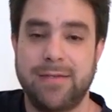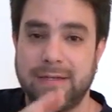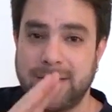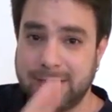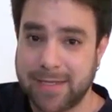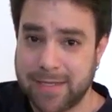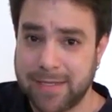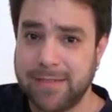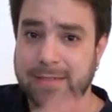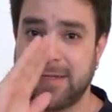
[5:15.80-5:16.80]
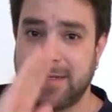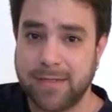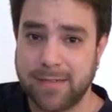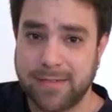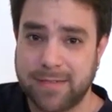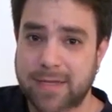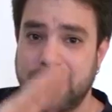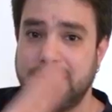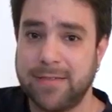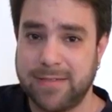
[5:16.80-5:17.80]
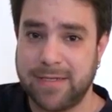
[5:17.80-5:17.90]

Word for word: Da da da da